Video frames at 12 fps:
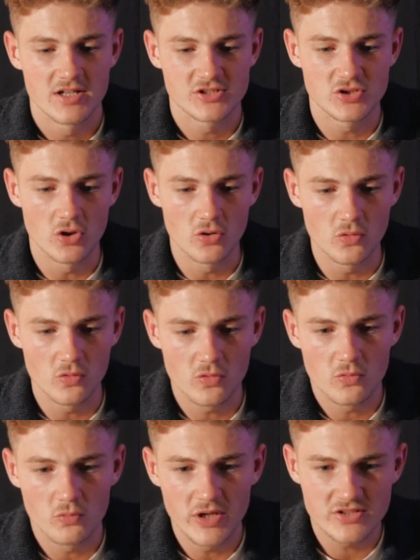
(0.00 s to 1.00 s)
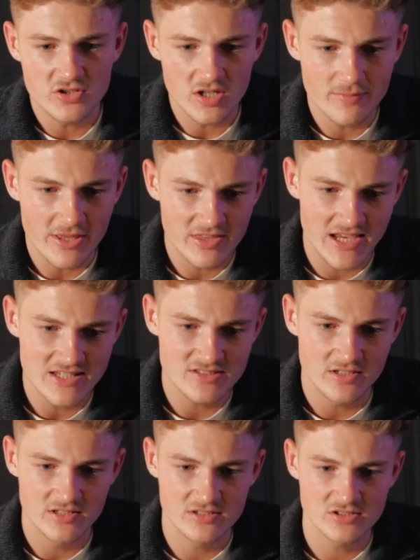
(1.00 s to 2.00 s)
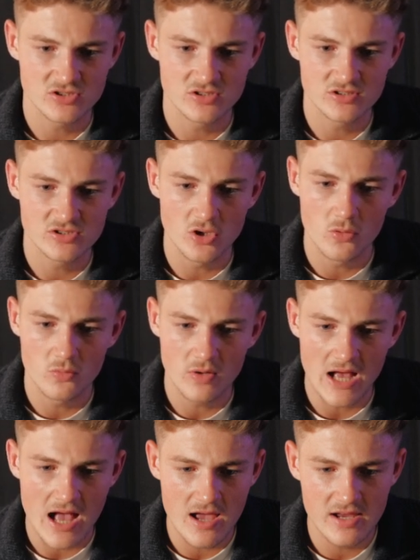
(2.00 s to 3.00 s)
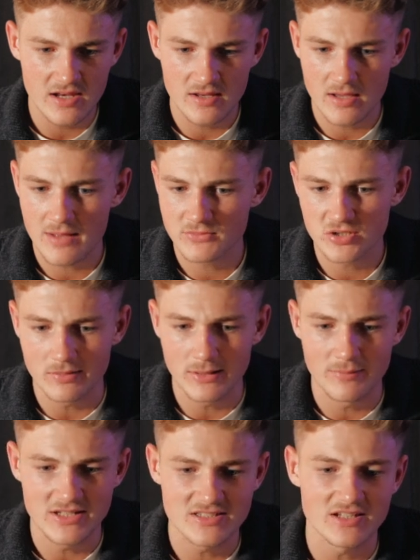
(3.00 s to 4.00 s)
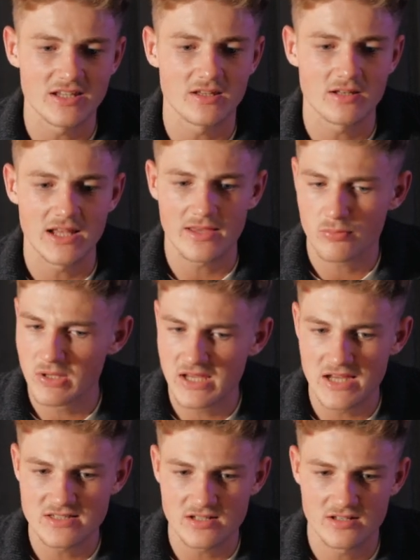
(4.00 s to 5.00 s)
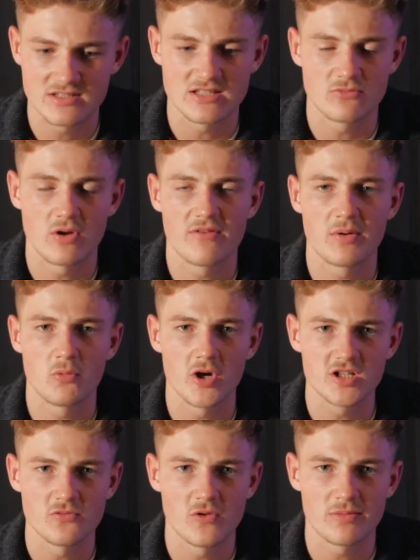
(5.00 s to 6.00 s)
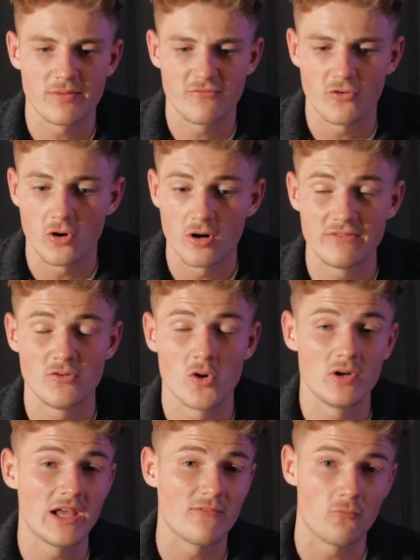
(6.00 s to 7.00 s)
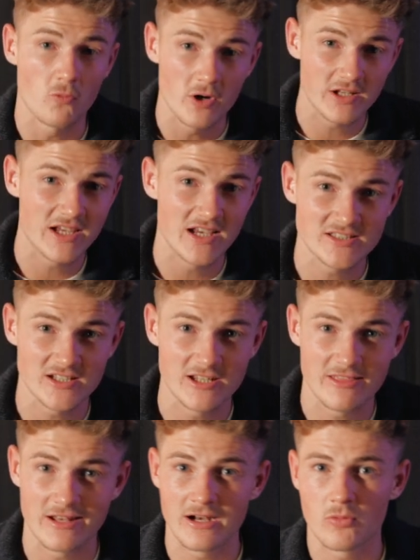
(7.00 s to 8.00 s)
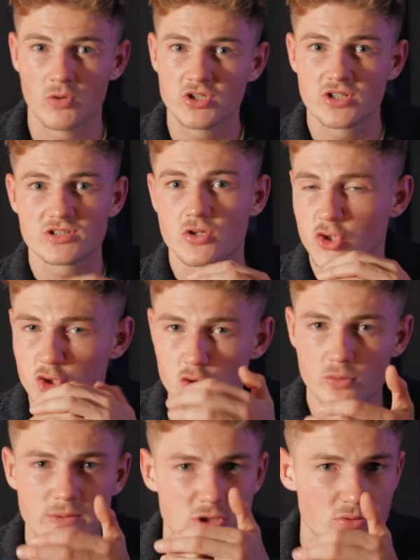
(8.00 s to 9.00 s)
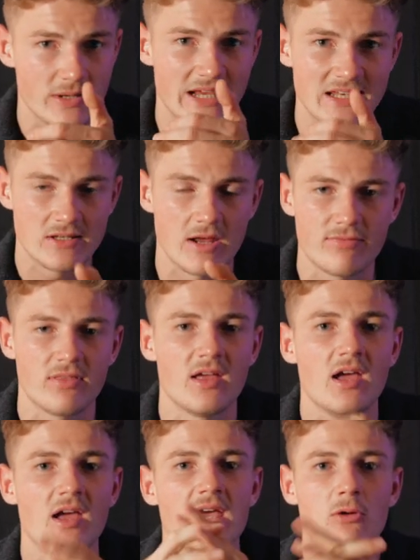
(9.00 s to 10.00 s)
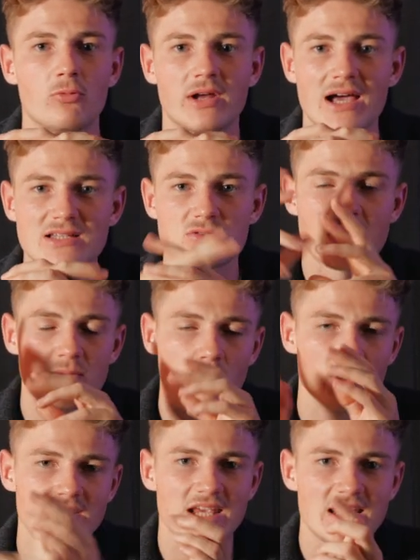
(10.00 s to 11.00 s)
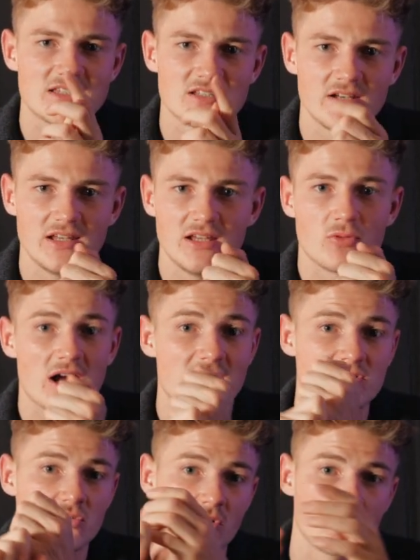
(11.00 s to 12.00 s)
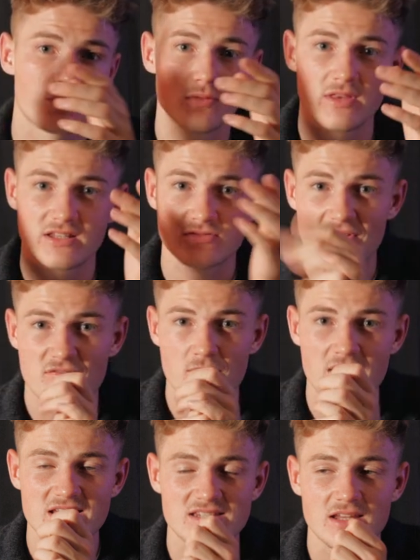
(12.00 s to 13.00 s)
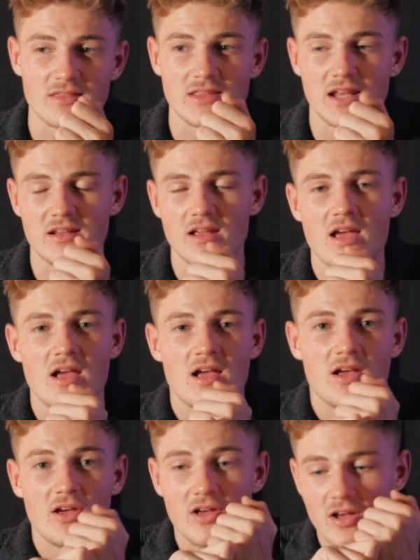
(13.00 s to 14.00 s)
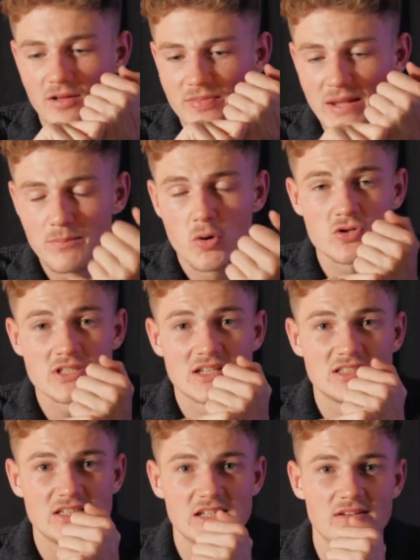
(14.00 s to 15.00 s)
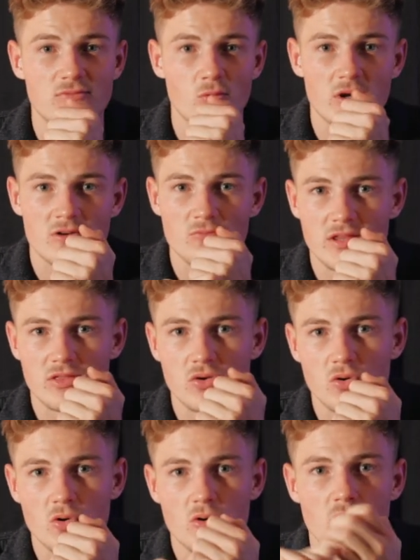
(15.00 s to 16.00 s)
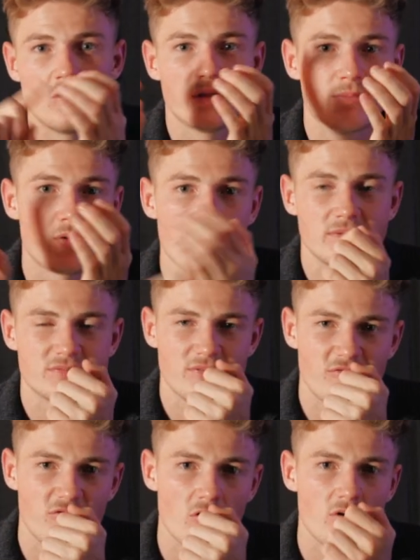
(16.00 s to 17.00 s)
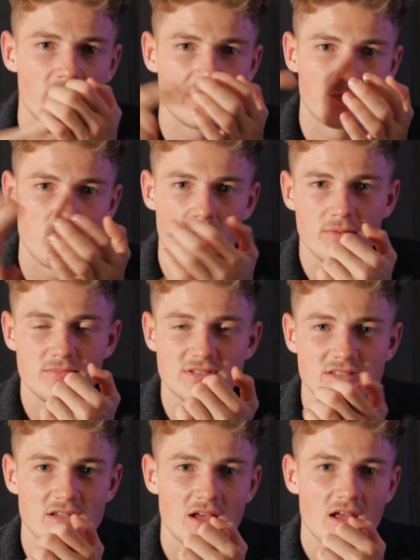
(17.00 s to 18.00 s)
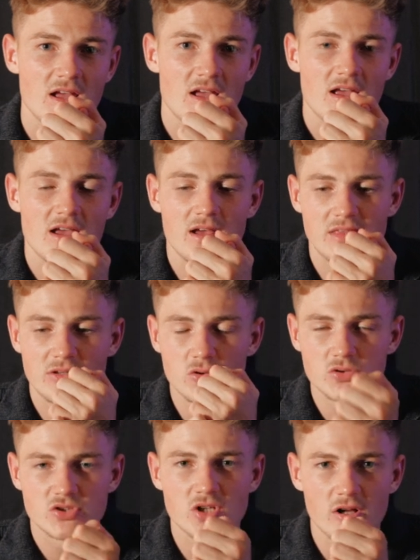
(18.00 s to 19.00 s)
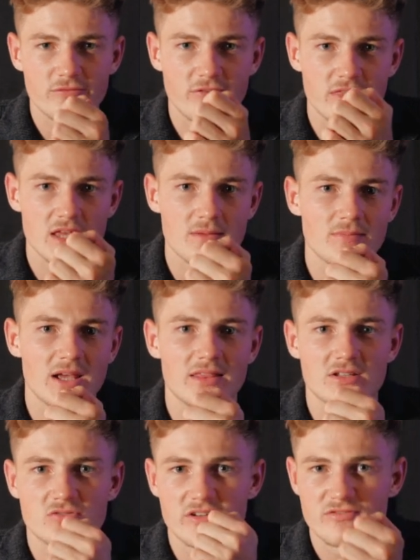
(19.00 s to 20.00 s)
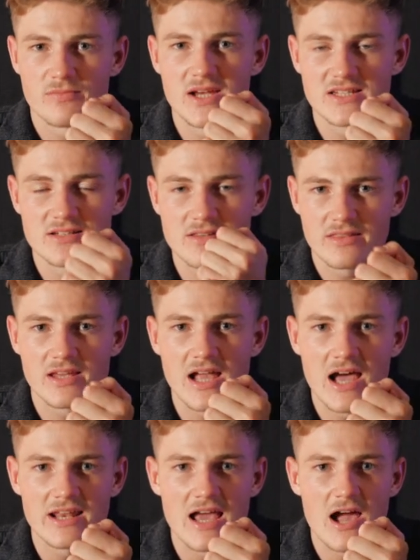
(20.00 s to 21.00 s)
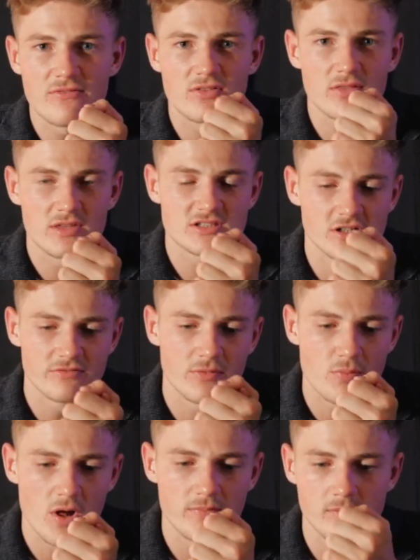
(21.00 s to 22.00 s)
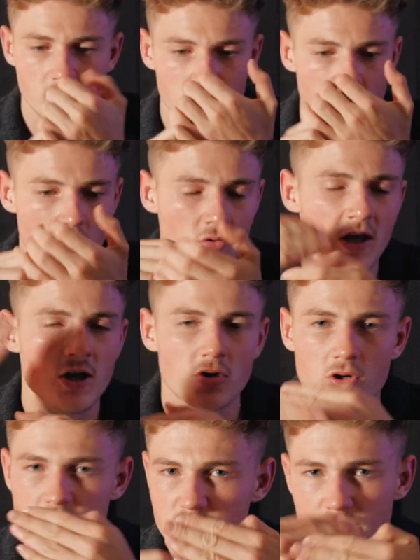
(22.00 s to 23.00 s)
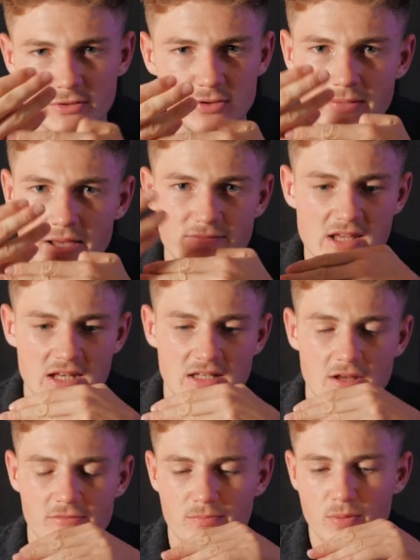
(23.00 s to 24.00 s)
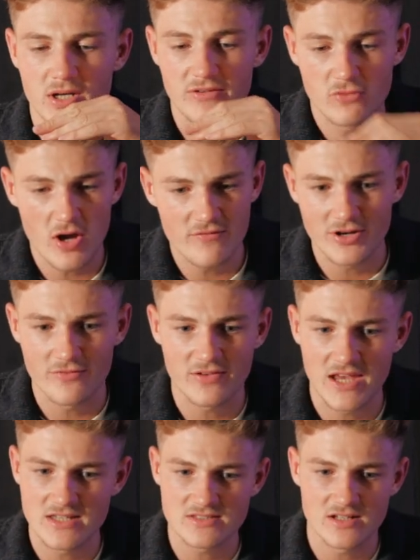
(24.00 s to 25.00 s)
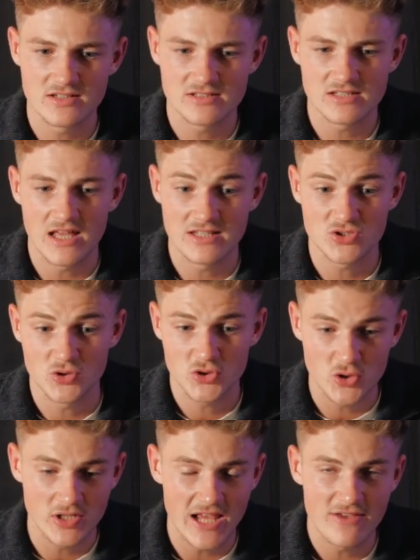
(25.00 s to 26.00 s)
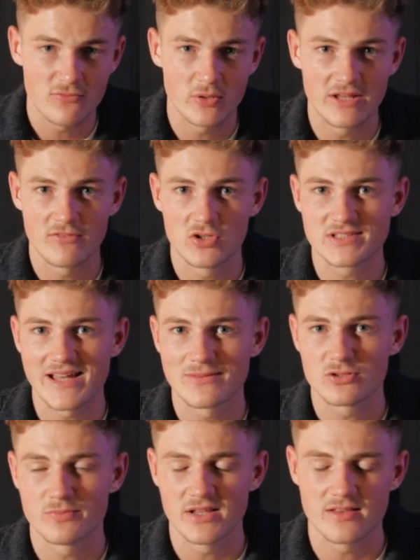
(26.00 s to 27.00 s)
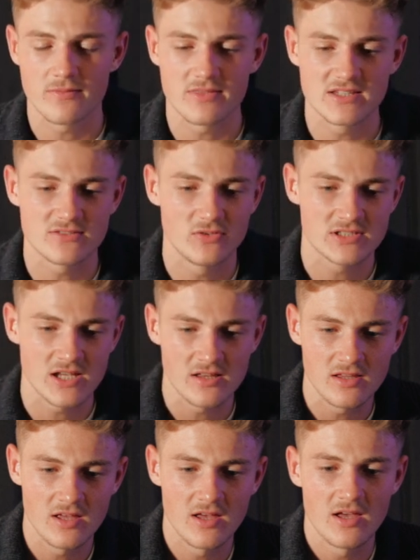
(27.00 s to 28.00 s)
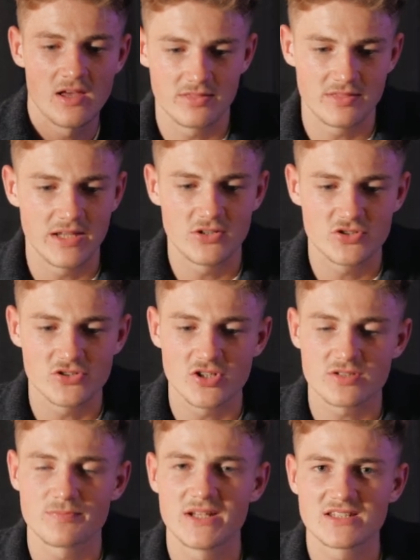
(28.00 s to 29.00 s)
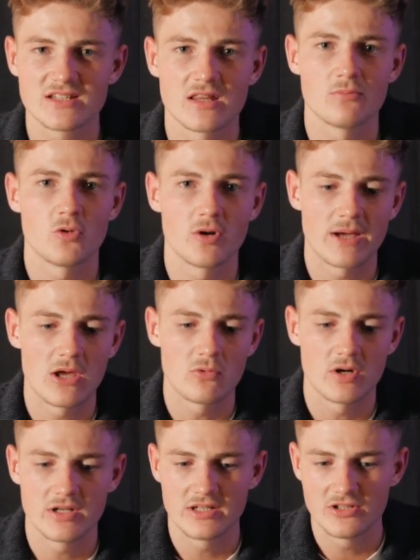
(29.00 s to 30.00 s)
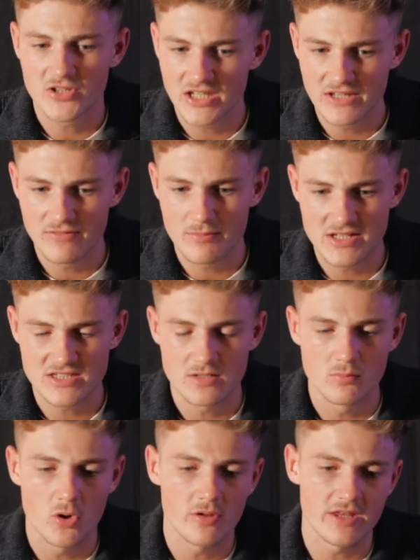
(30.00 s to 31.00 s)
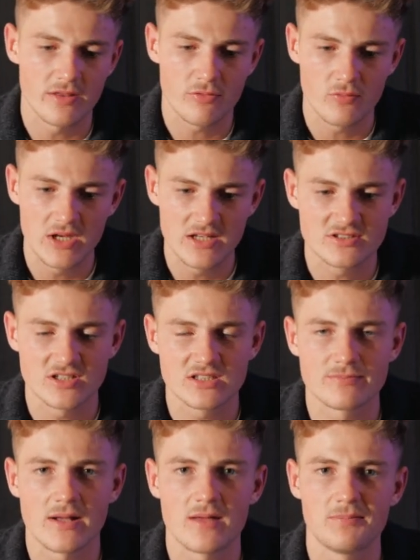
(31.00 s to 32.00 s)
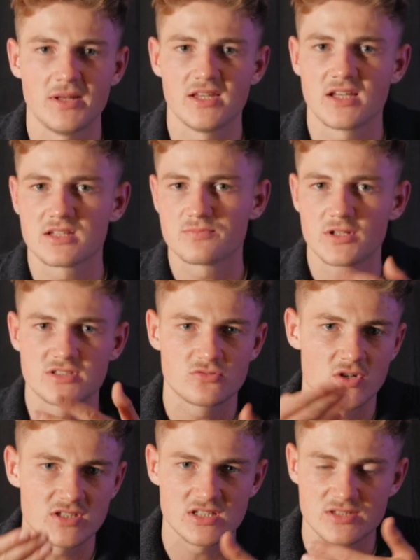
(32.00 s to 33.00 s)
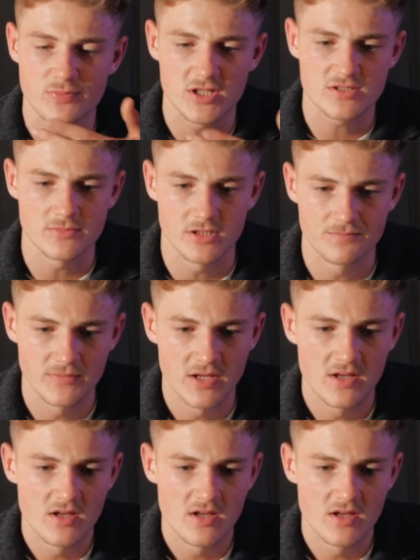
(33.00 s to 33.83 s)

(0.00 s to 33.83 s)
So we are talking about the case studies. So I'm typically mentioning like 3 case studies that we have been working with before. If you only have 1 case study, then I would just go super in depth in regards to that 1 case study, in regards to going through the transformation that that person achieved working with you, the problems before and the problems that you solve for them and the transformation that they got after they solve the problem, you know, going super in depth. But if you have enough case studies, as you should have whenever you start to build up this VSL, then you should just mention them one by one, and you can even mention more than 3. It's just about building as much trust as possible.